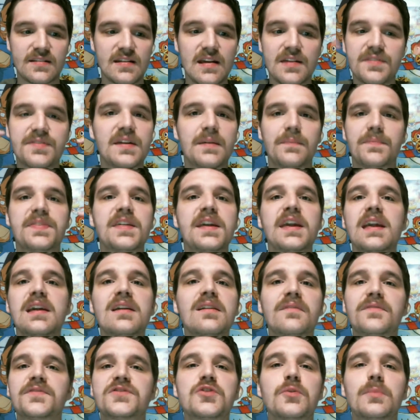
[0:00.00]
I'm thinking
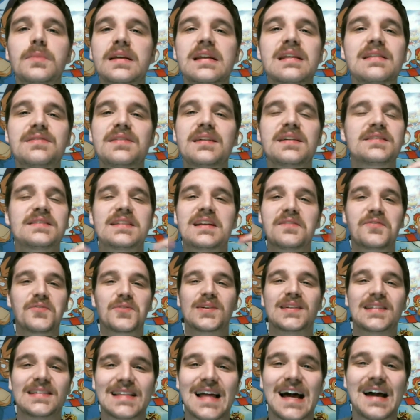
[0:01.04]
of so many things that I've
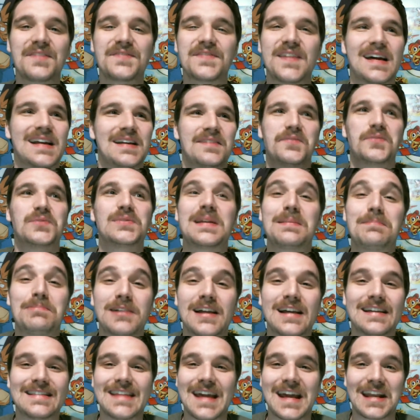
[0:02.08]
already laughed at. I've only
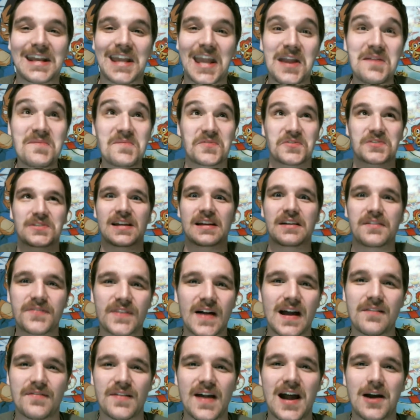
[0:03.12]
played that game for like
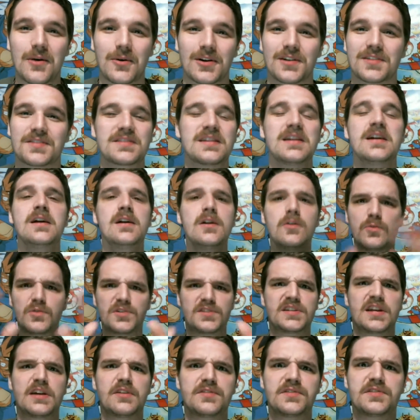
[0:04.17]
5 hours, which
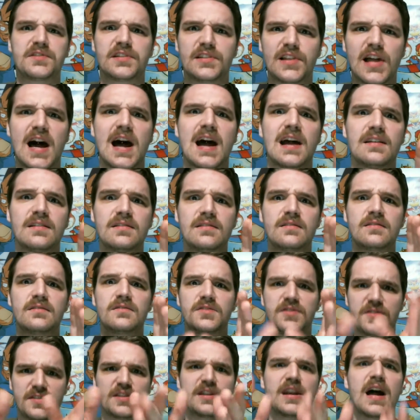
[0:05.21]
sounds a lot
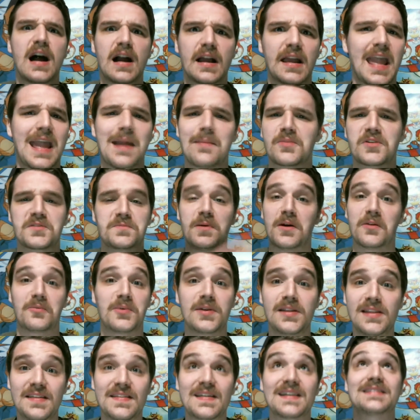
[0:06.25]
to the non-gamers, but
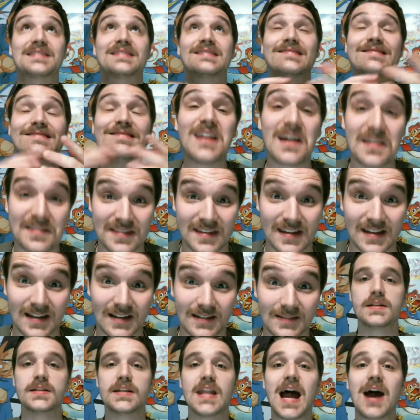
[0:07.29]
really that's nothing.
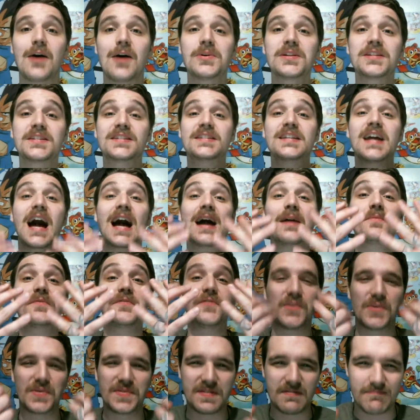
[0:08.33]
Now it's time
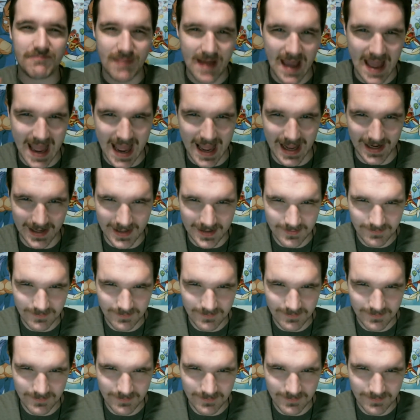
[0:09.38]
for the bad.